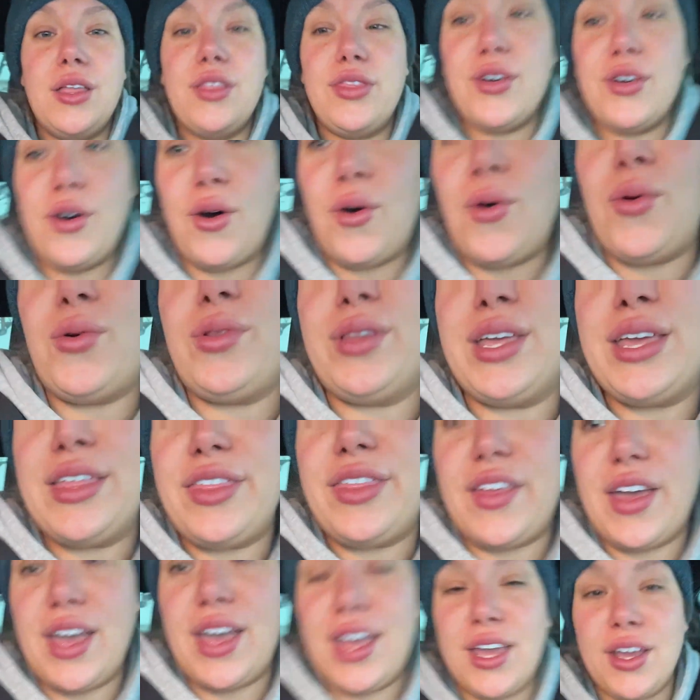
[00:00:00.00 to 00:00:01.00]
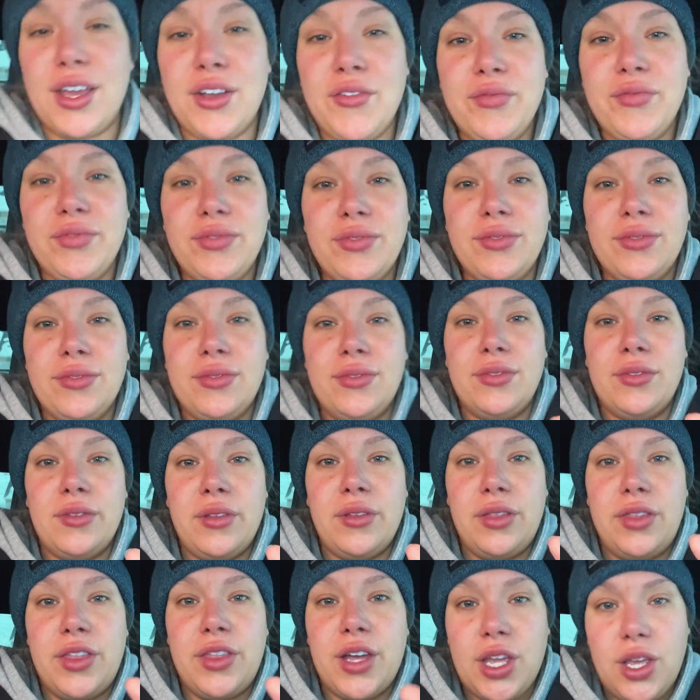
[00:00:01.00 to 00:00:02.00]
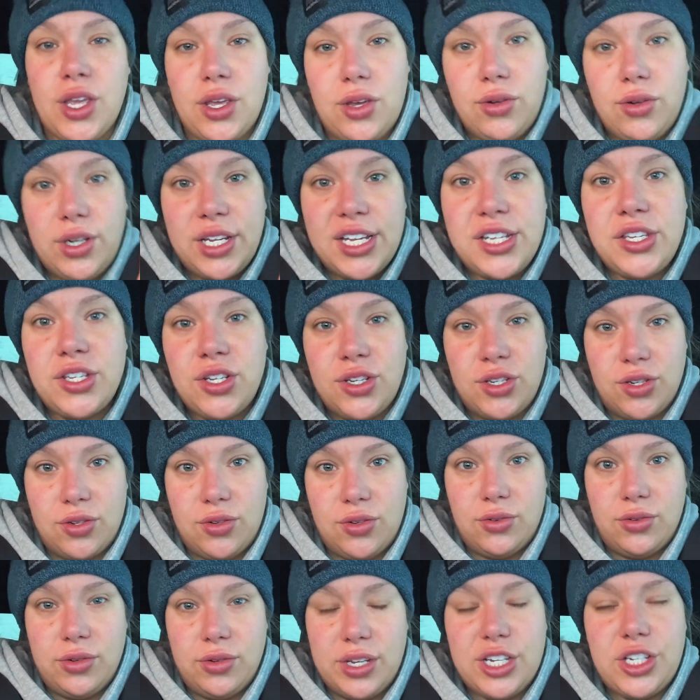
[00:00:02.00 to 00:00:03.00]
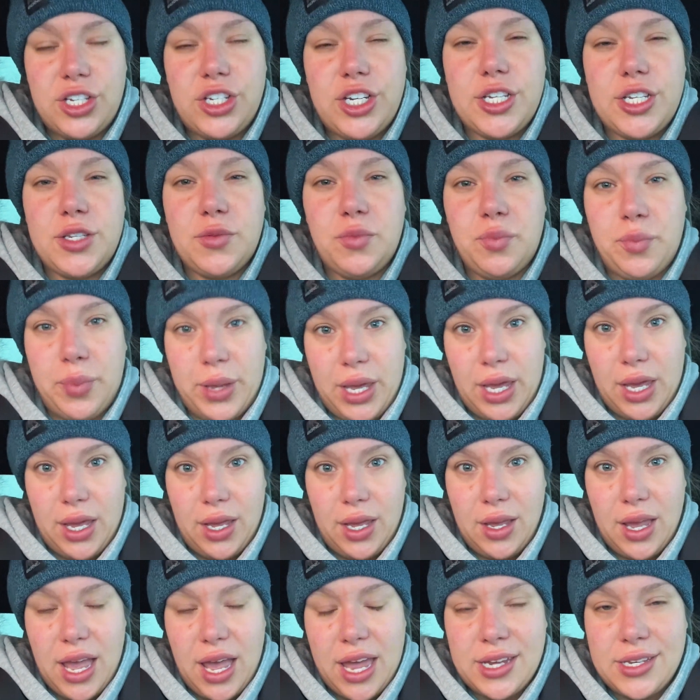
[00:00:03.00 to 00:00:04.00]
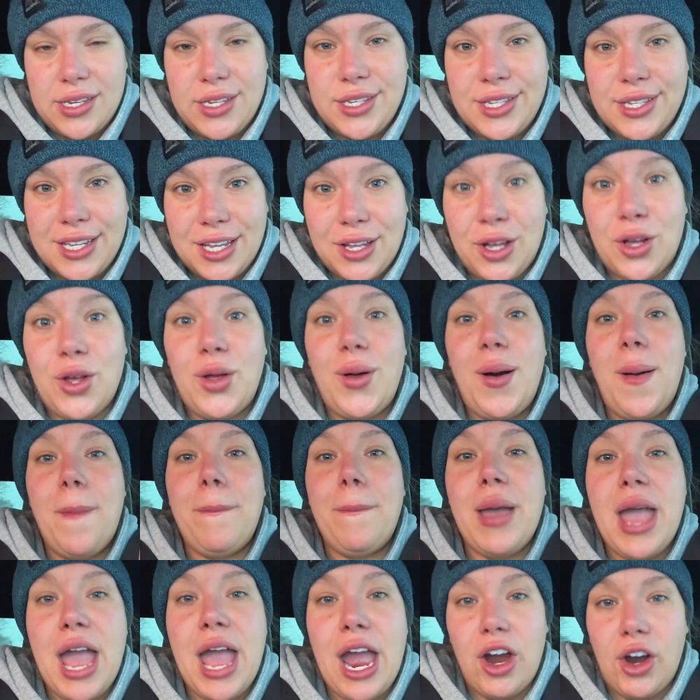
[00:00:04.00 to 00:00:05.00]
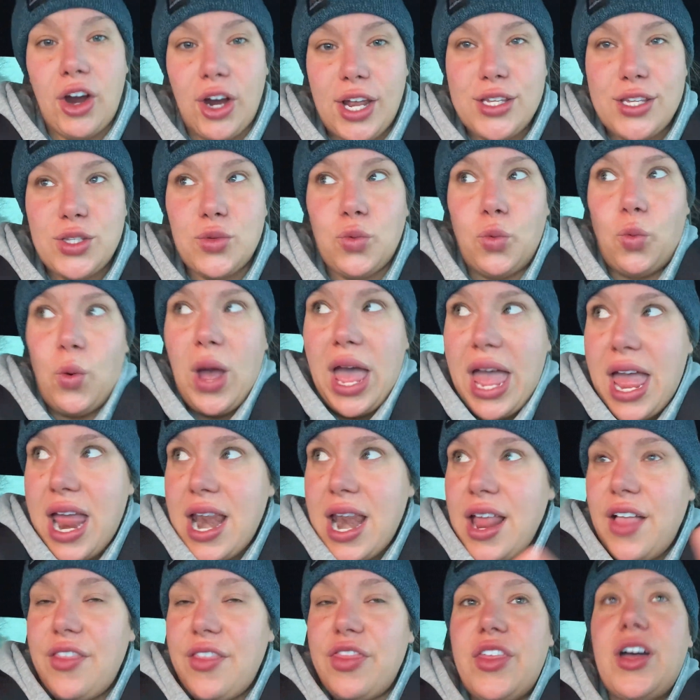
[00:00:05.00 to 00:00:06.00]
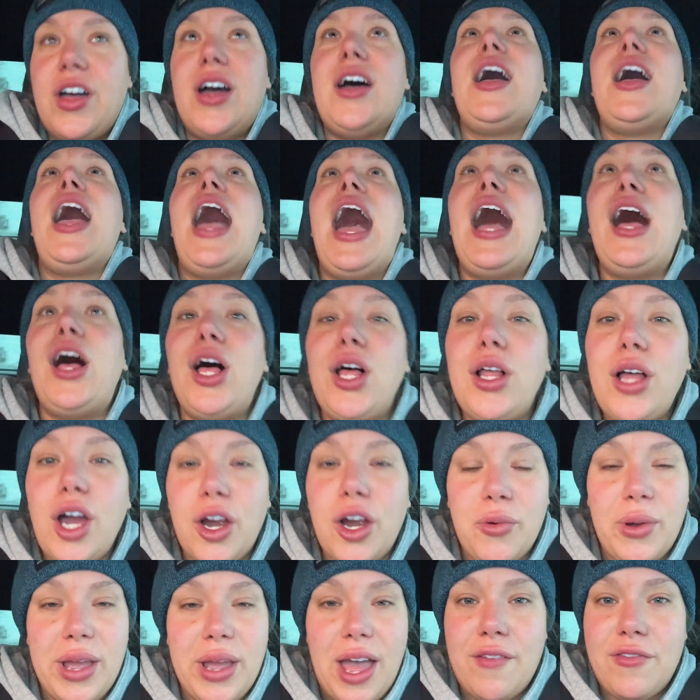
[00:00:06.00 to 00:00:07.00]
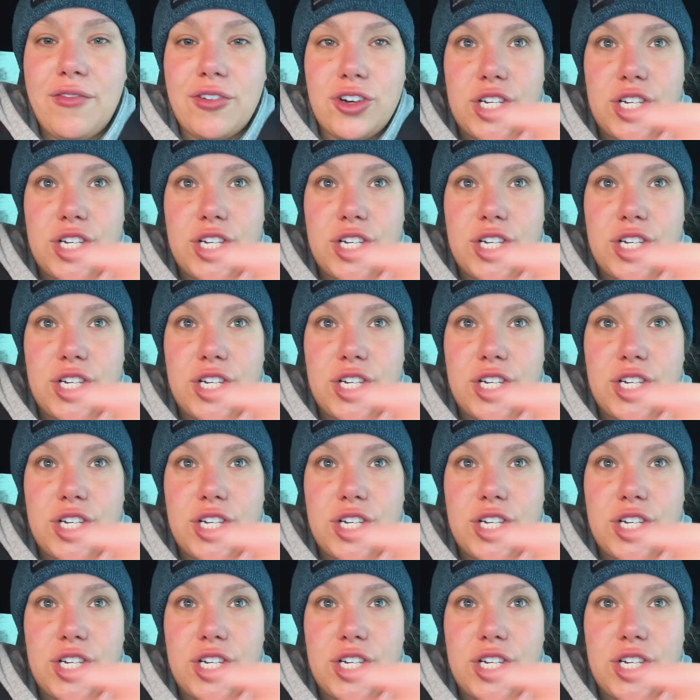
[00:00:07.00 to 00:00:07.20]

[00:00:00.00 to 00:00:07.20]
The only thing that you need to do is just be. And as single parents, when the hell are we ever